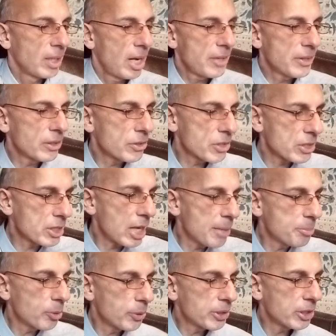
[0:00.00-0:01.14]
I think there's a
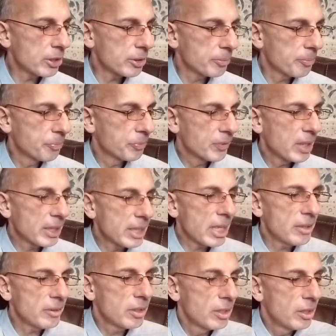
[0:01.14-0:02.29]
typo in here.
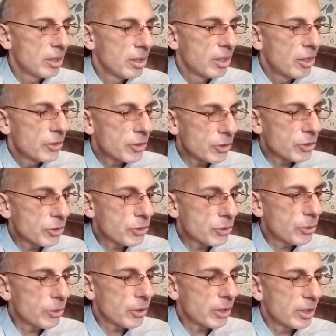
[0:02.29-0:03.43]
Again, the
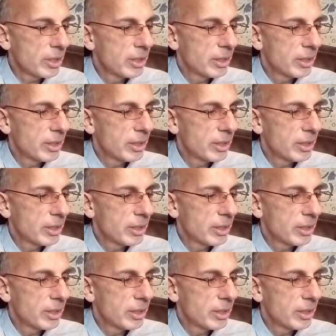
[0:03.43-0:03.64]
cure